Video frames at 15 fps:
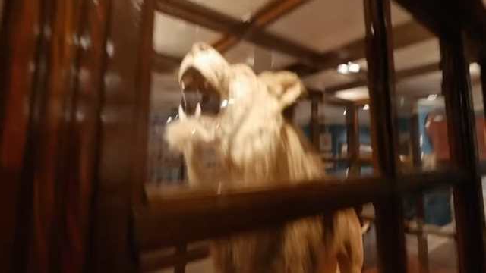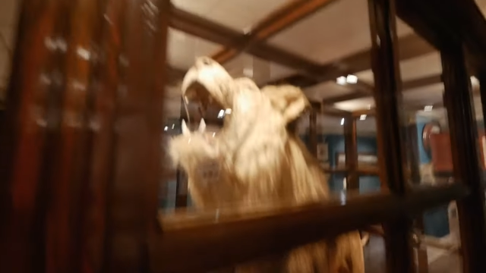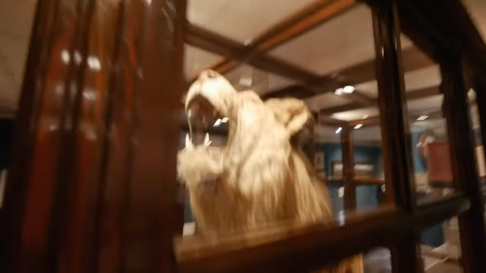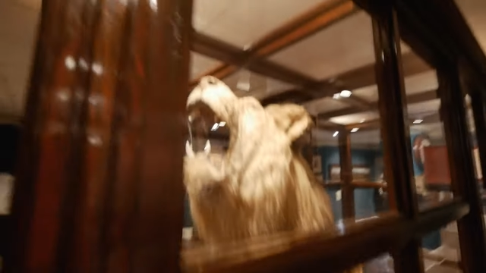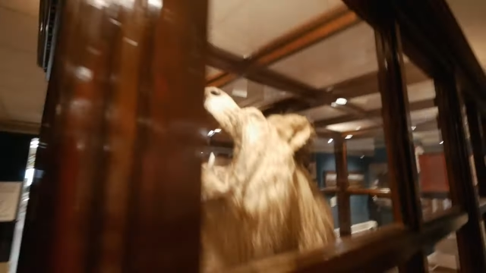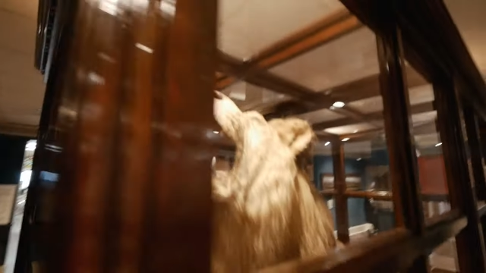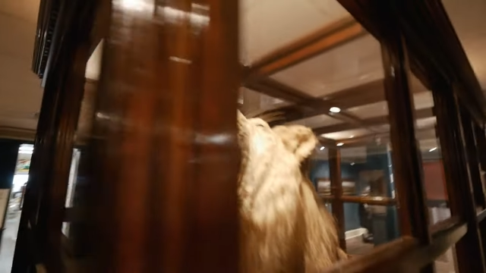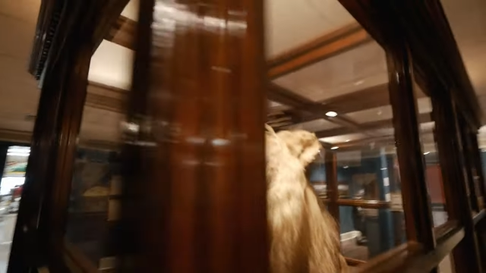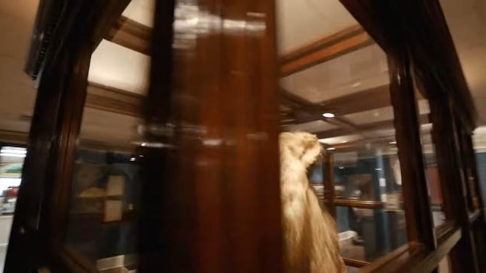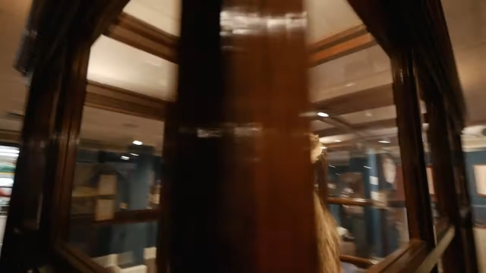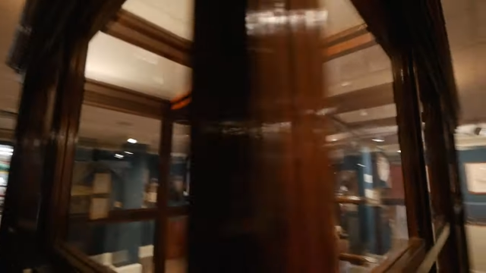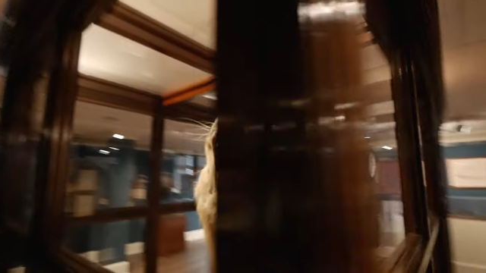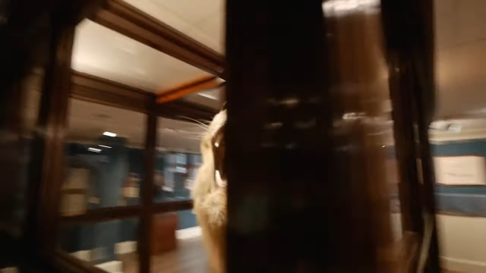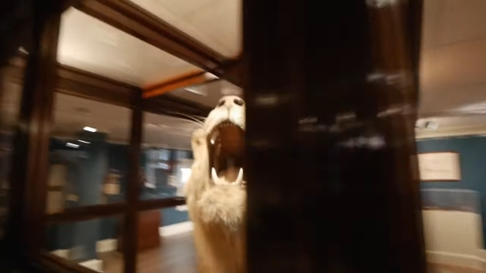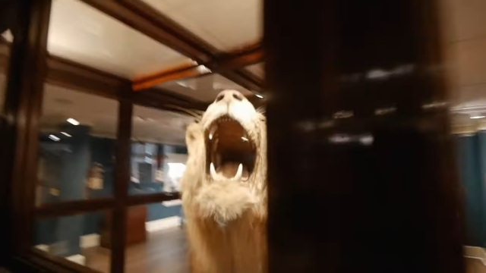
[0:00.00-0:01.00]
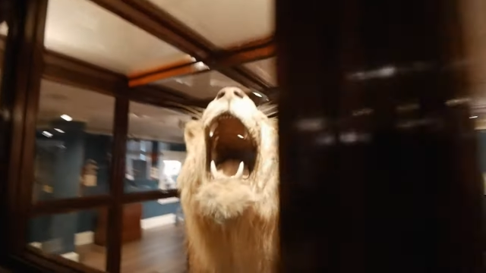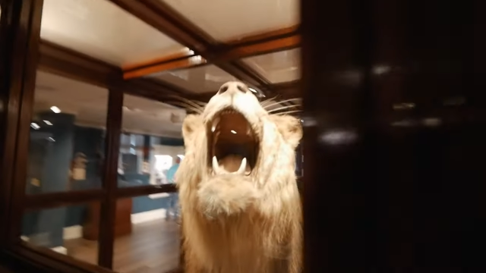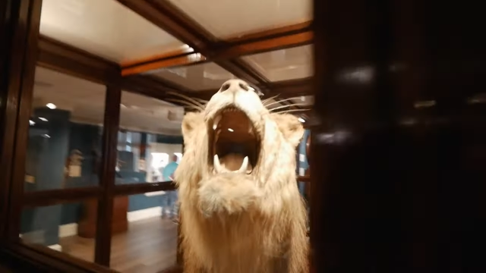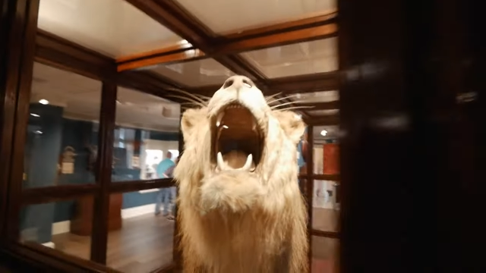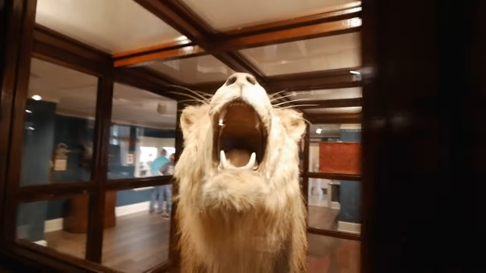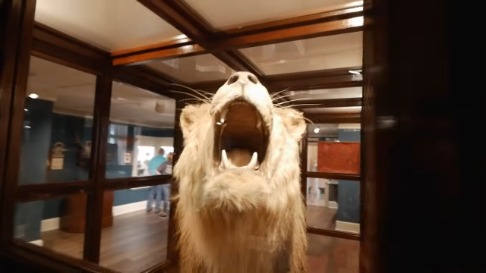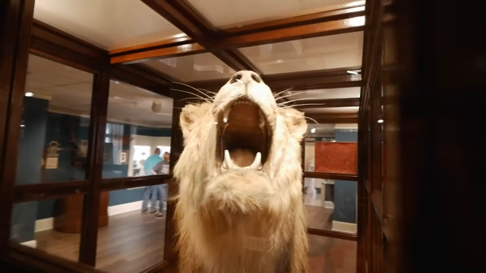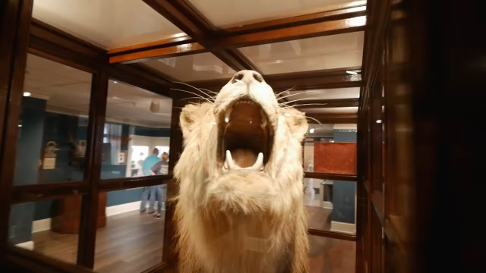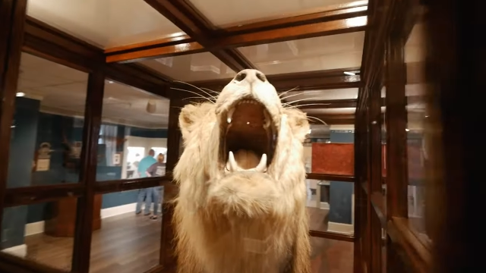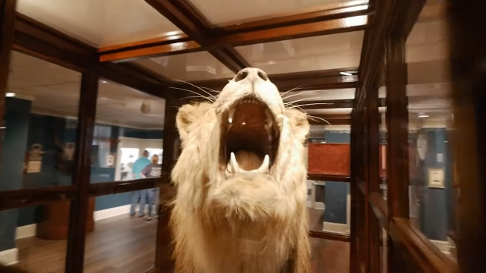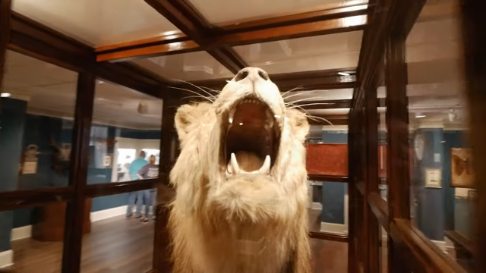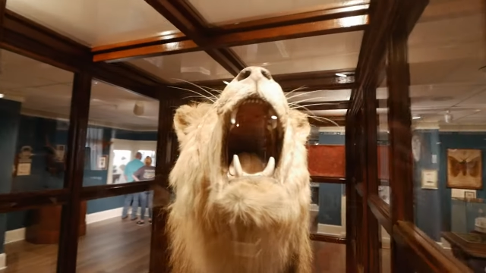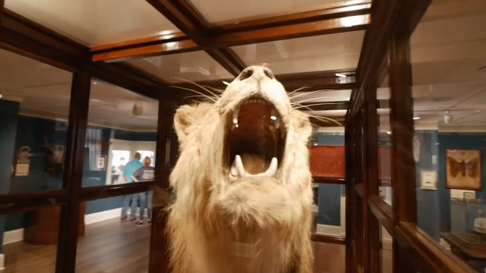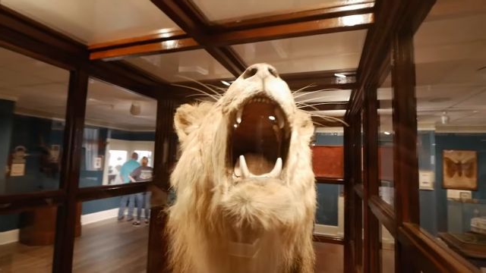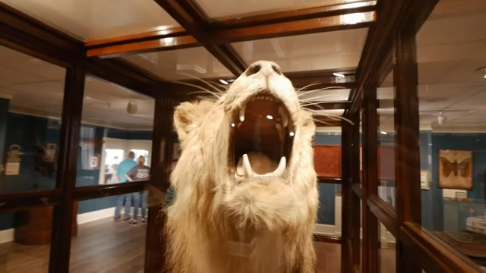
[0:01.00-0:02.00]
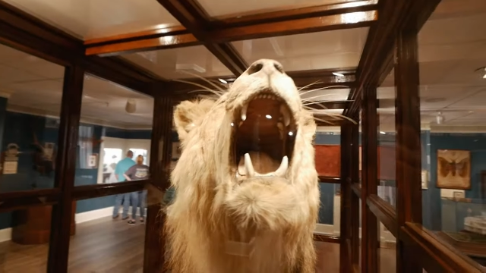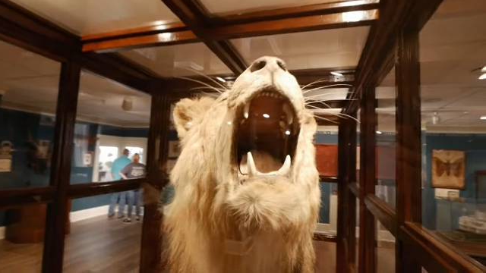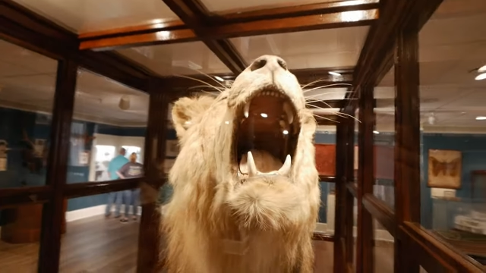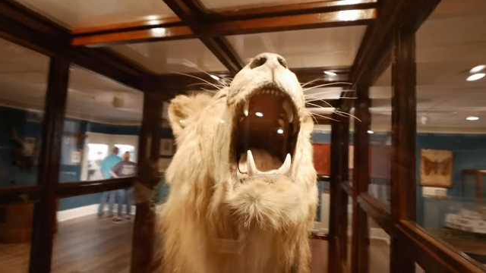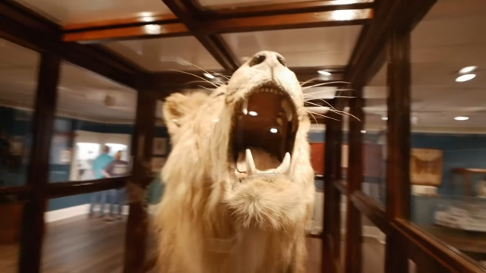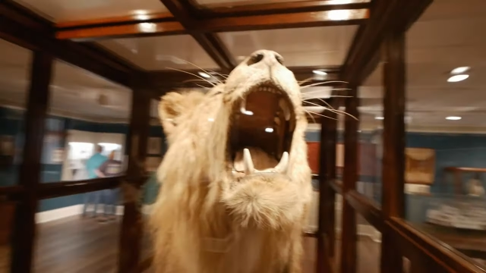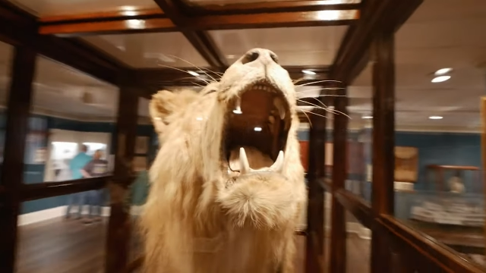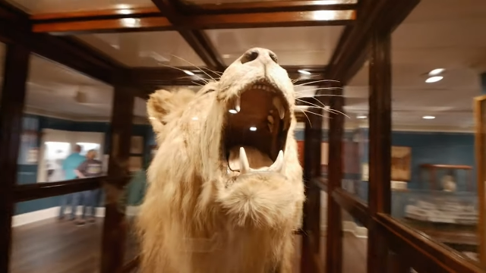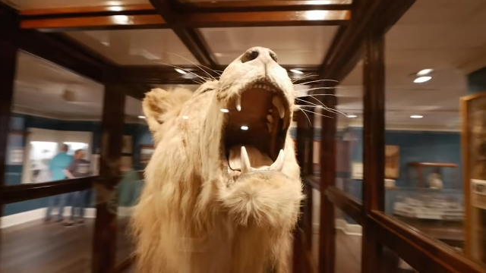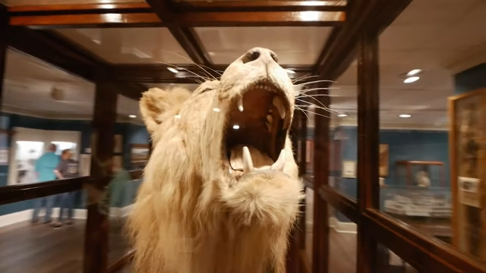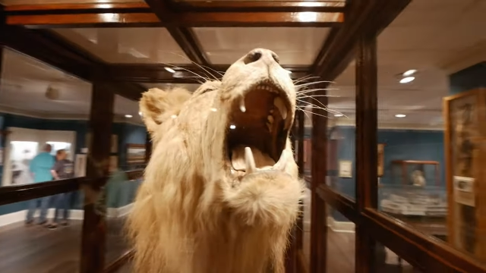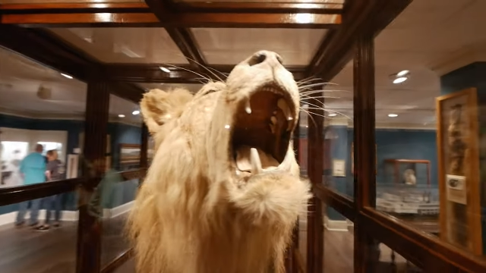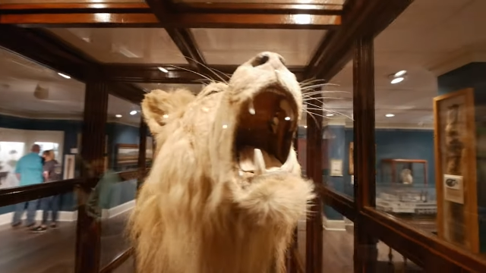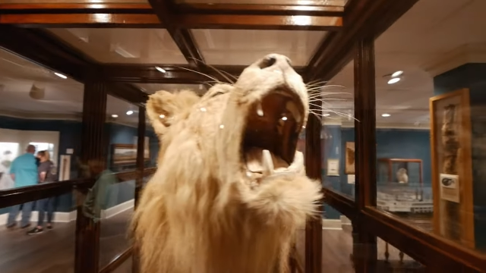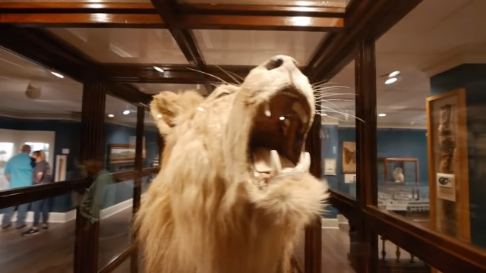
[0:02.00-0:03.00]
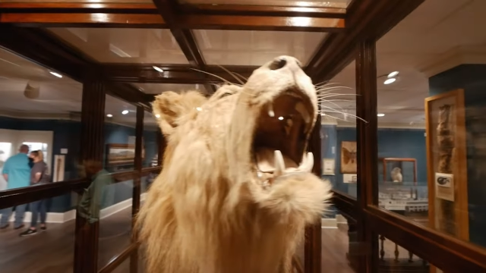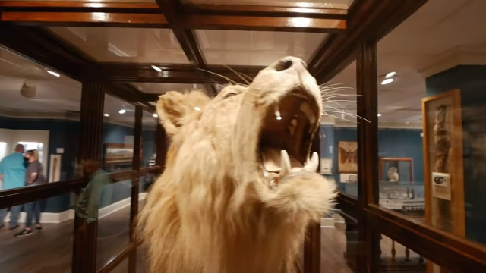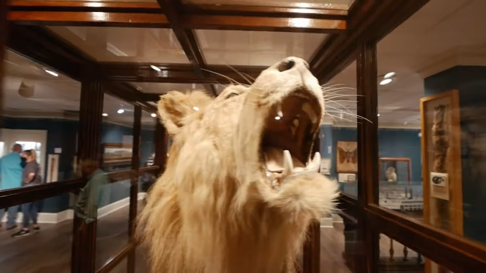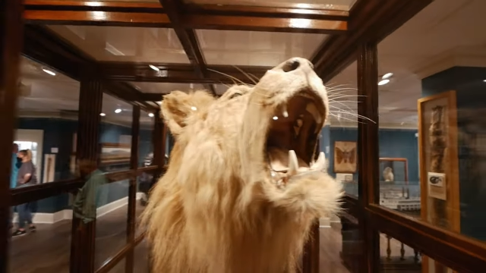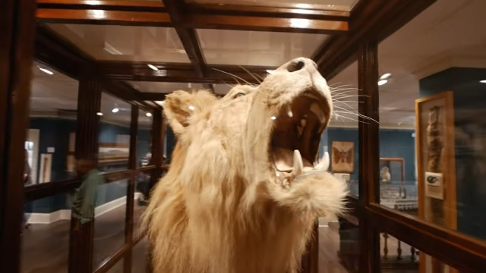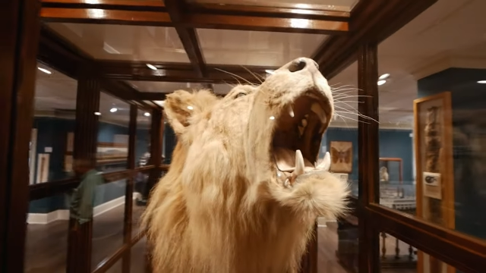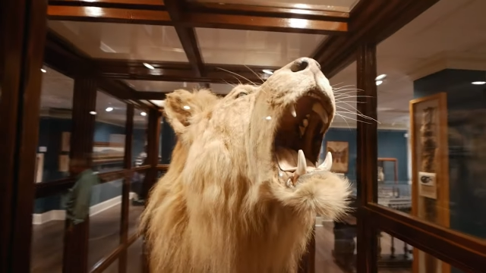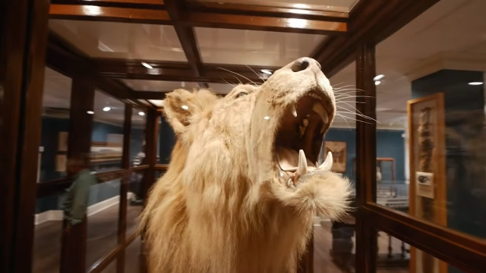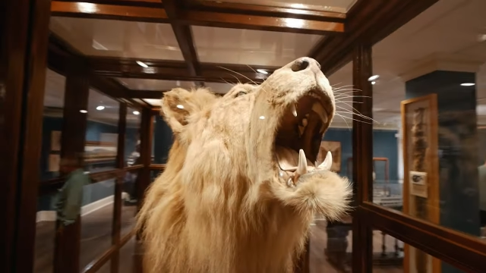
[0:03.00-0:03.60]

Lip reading: [unreadable: no face in view]